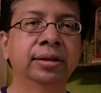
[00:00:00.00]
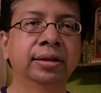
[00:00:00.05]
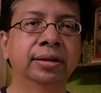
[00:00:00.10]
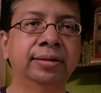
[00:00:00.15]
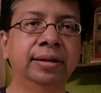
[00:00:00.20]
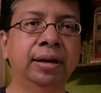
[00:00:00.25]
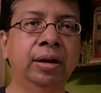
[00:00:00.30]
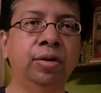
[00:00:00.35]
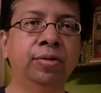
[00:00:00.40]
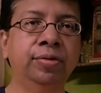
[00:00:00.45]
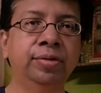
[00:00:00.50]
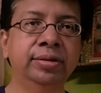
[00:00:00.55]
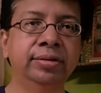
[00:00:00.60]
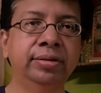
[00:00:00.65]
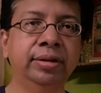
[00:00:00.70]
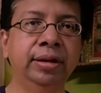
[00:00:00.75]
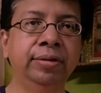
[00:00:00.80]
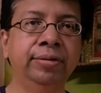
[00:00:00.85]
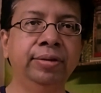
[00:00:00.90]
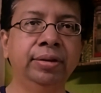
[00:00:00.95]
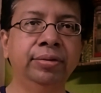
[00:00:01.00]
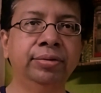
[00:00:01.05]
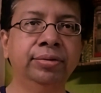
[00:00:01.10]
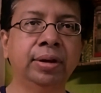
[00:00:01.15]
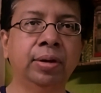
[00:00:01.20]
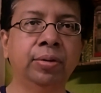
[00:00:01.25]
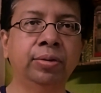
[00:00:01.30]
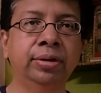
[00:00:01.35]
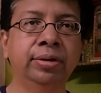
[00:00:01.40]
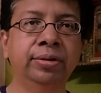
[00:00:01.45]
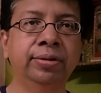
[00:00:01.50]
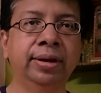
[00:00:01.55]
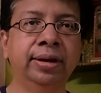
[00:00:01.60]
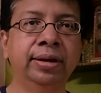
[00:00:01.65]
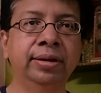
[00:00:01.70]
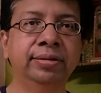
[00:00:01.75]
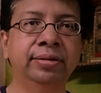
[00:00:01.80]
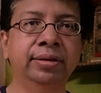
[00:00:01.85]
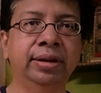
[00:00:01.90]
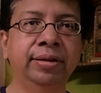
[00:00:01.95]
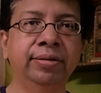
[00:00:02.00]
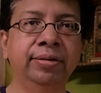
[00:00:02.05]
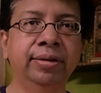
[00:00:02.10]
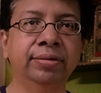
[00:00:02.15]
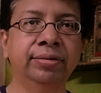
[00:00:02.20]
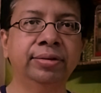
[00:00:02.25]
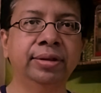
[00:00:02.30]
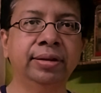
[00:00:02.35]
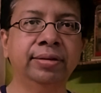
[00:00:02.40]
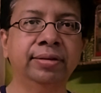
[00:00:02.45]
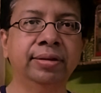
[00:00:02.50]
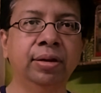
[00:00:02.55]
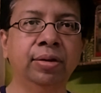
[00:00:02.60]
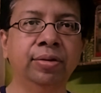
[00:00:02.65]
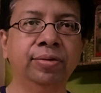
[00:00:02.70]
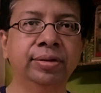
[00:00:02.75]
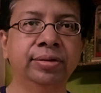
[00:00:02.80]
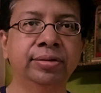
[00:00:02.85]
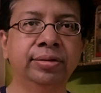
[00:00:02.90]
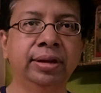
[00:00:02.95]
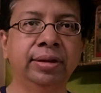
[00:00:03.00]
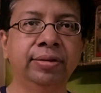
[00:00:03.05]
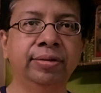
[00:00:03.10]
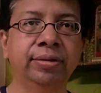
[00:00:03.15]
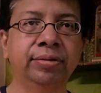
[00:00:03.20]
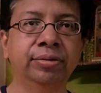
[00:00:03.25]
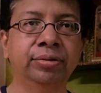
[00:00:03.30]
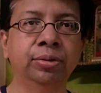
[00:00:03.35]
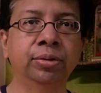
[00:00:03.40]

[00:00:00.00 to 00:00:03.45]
sell-off is 3 waves, counter trend is 3 waves, then sell-off is 3 waves.